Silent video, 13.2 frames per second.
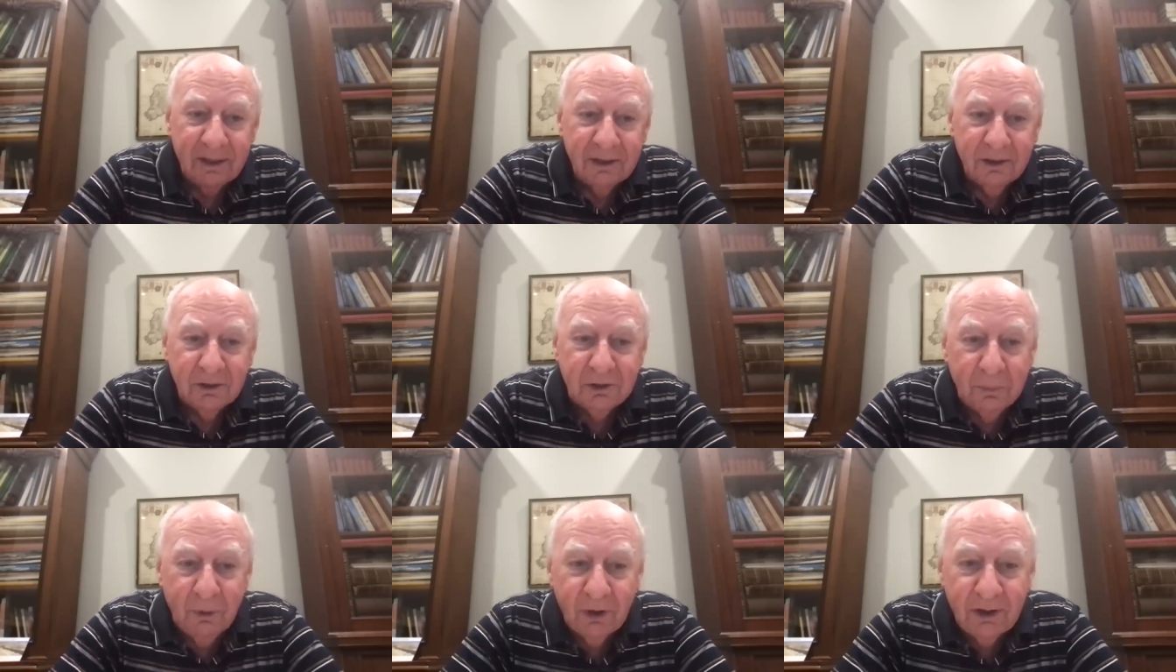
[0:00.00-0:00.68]
uh, oh,
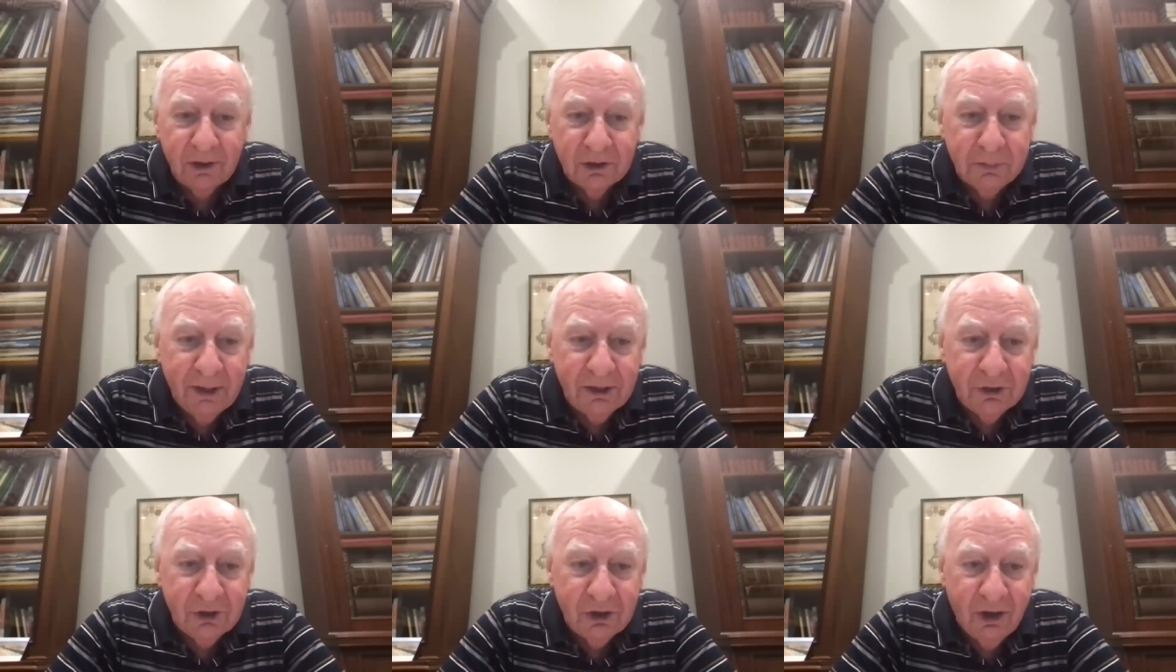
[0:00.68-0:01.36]
tuberculous yeah.
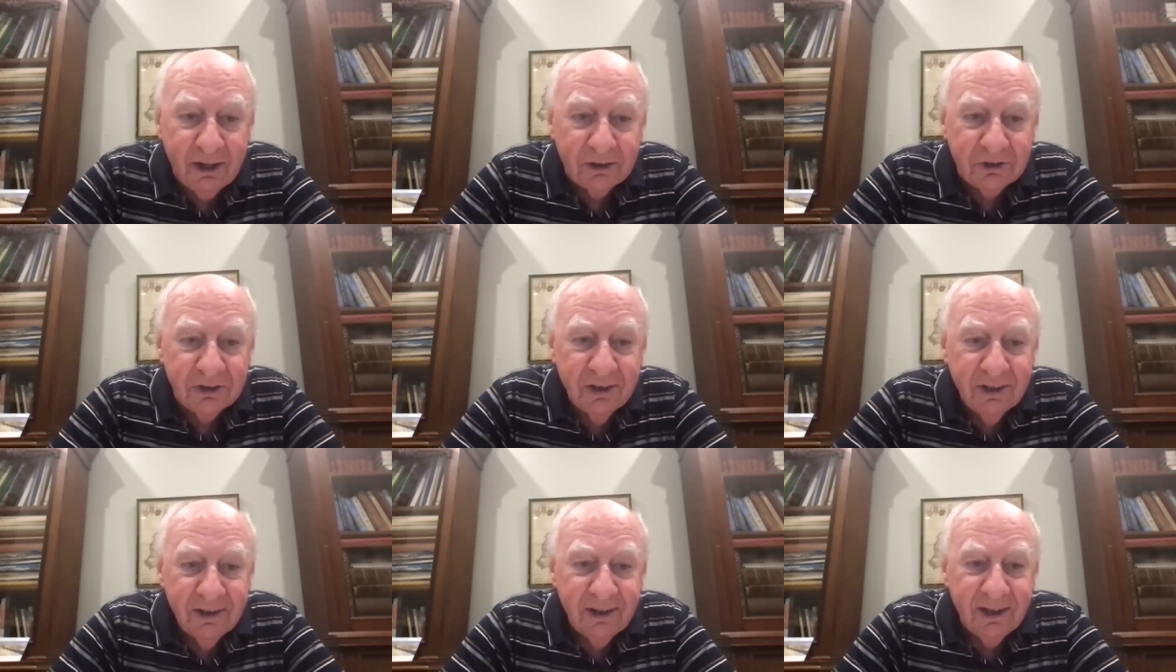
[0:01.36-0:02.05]
meningitis.
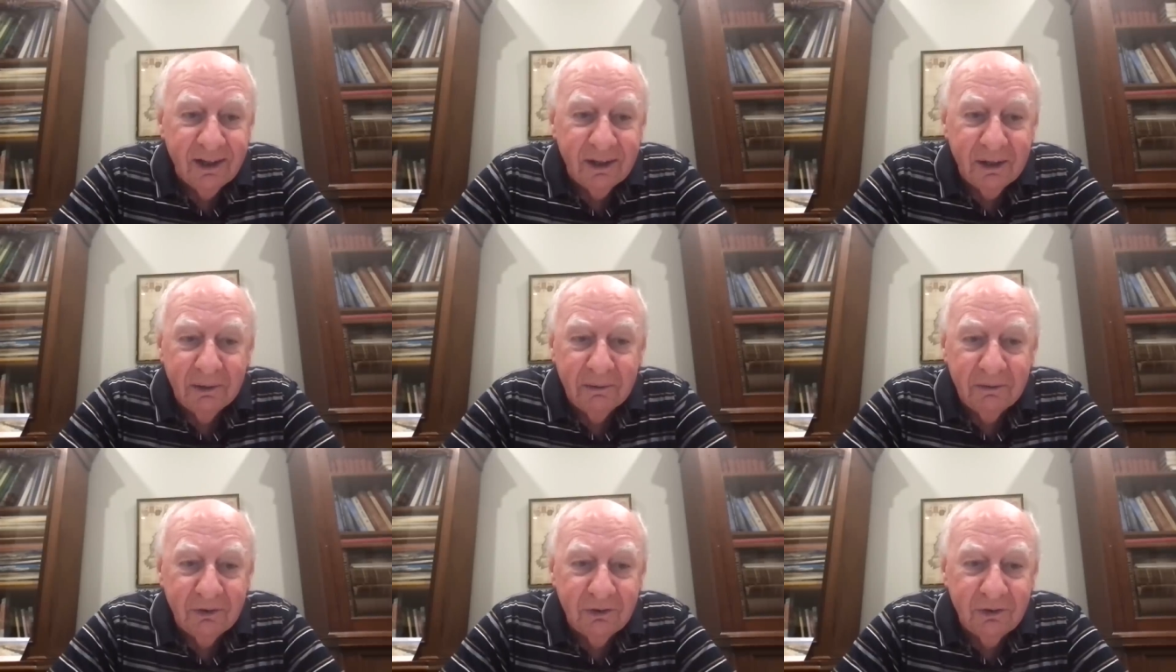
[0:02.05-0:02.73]
Uh, in
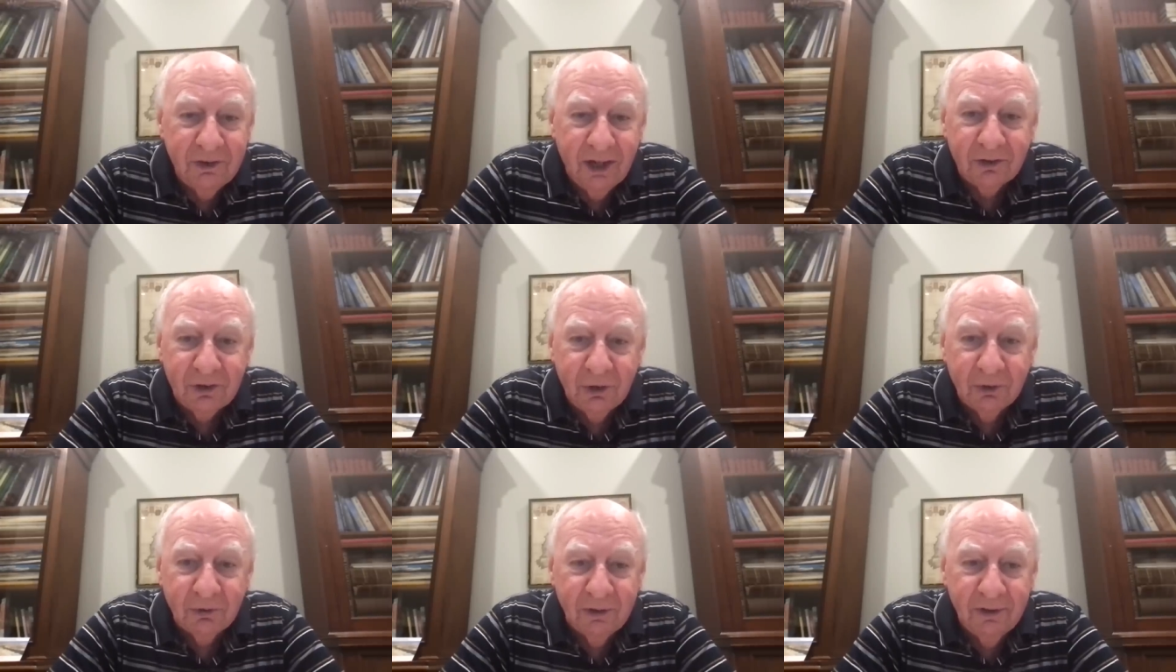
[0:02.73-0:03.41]
young
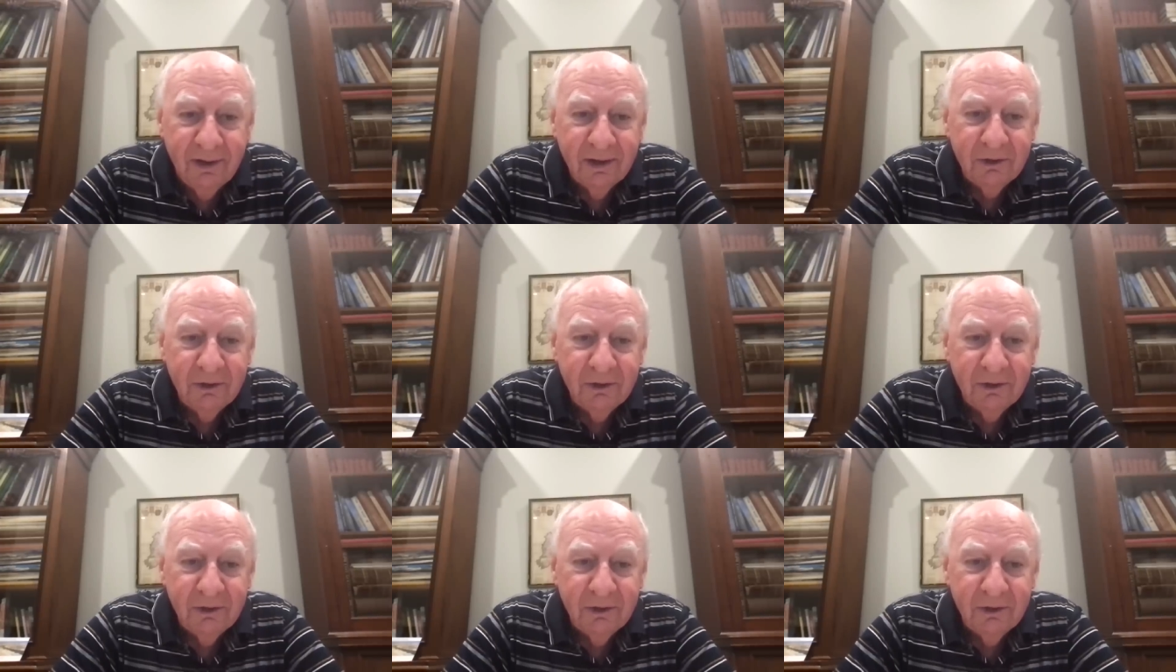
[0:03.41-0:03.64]
children,